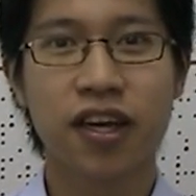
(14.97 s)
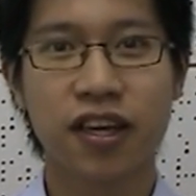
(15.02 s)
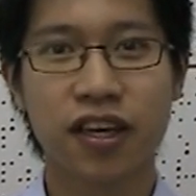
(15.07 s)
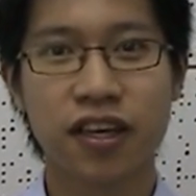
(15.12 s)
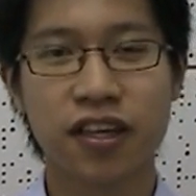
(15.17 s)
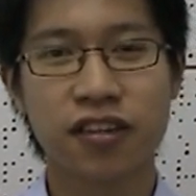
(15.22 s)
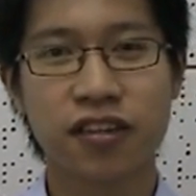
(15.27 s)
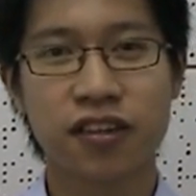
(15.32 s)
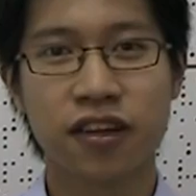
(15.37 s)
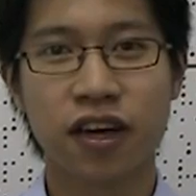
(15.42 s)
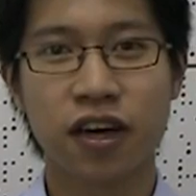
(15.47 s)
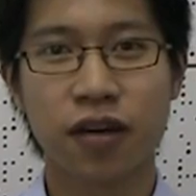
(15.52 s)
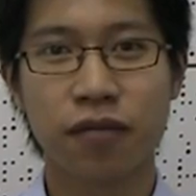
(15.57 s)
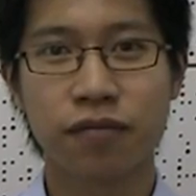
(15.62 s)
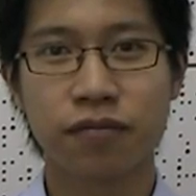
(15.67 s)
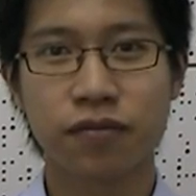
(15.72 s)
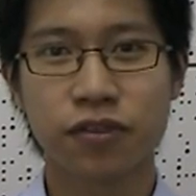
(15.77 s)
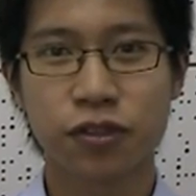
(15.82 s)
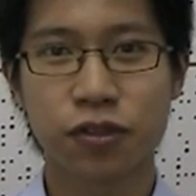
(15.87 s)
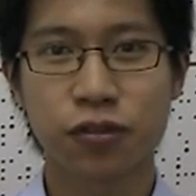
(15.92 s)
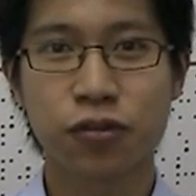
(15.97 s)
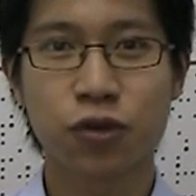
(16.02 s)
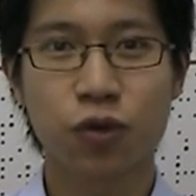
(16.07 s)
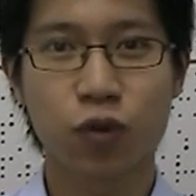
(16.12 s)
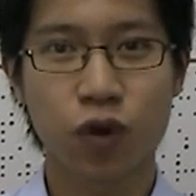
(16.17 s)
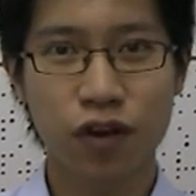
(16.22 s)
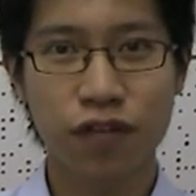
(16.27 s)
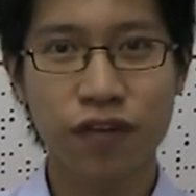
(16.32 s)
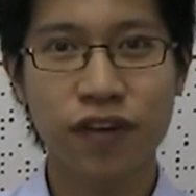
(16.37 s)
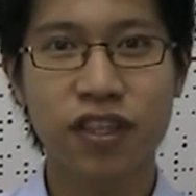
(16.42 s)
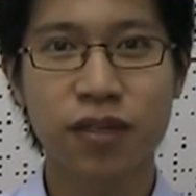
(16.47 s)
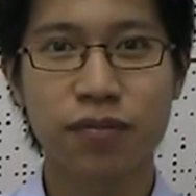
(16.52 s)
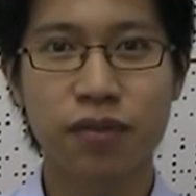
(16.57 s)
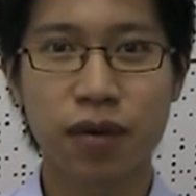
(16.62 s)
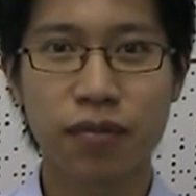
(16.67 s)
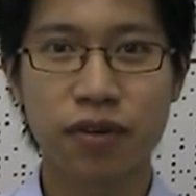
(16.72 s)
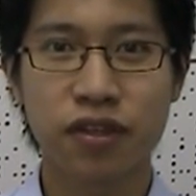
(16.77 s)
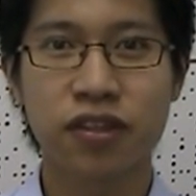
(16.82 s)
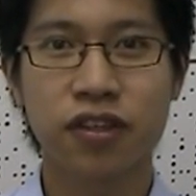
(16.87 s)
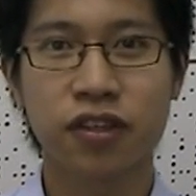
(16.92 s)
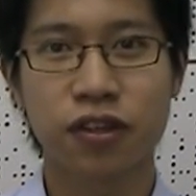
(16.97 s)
in um, Social Welfare Department,